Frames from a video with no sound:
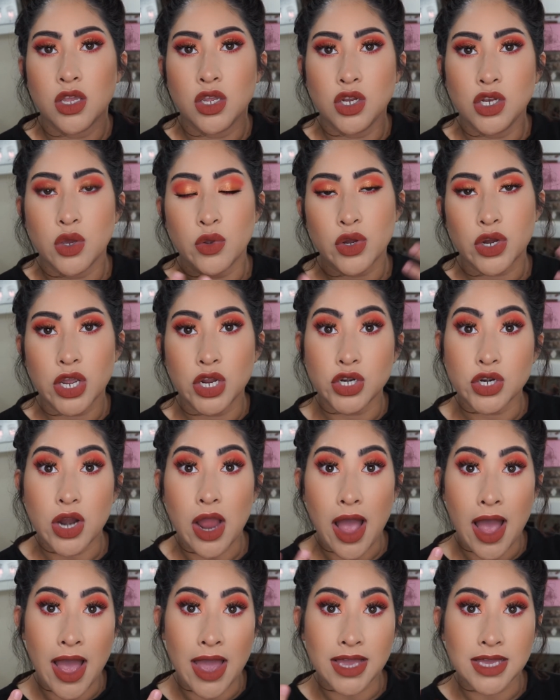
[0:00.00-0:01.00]
you know, your
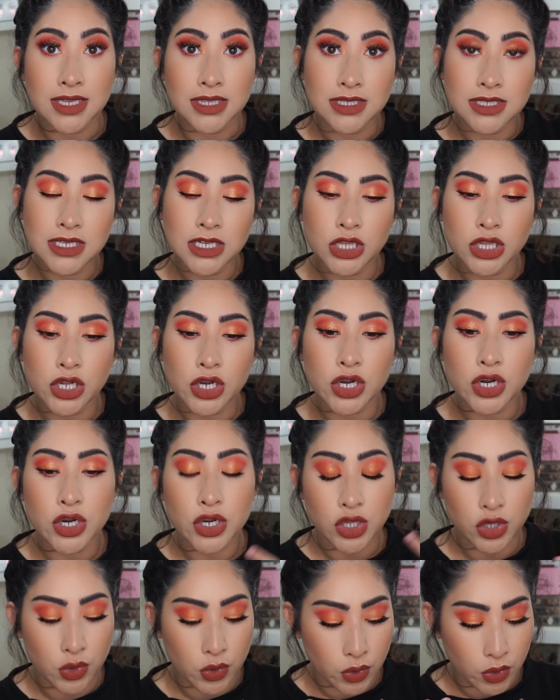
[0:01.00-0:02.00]
under eye concealer,
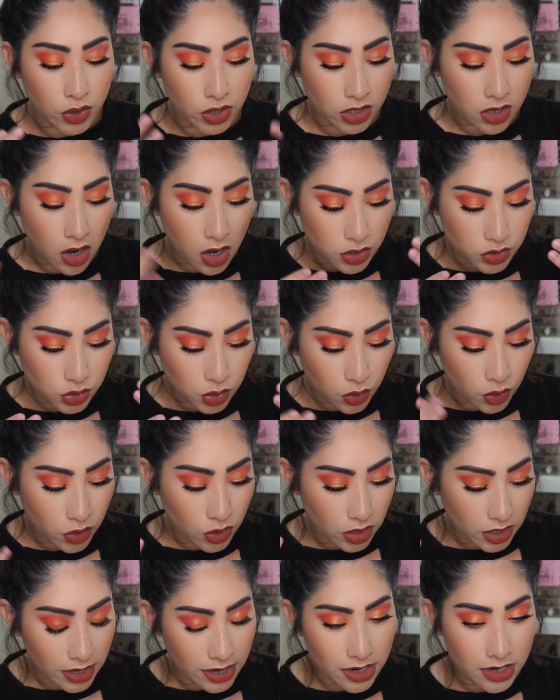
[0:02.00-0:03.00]
your
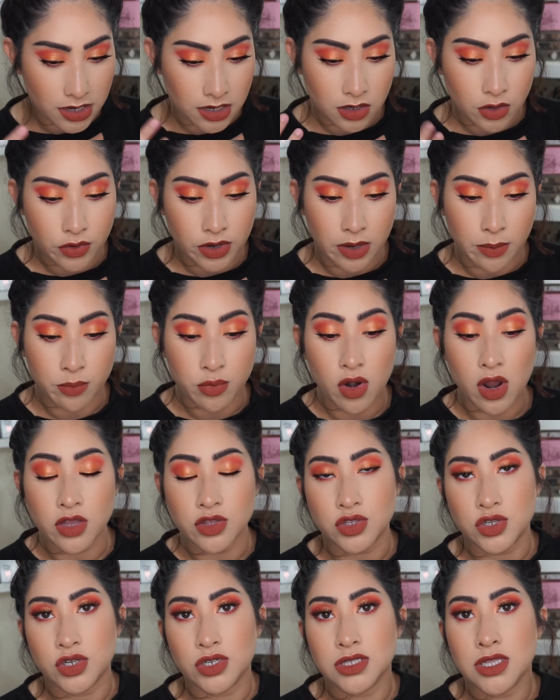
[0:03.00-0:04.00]
contour and cream
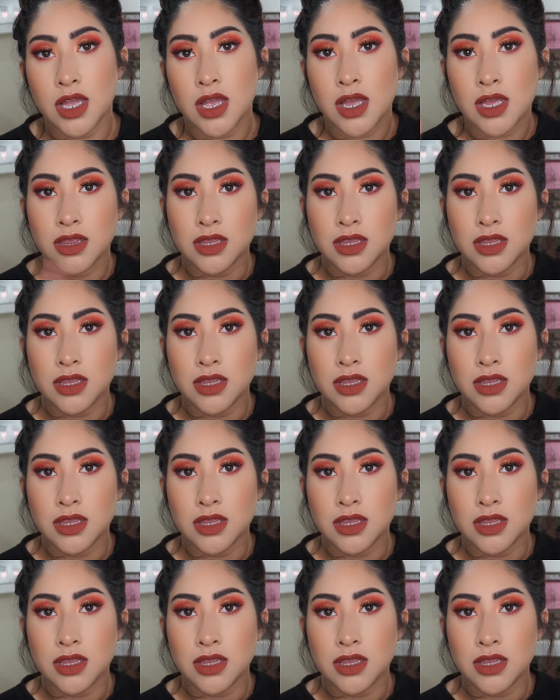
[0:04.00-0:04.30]
bronzers.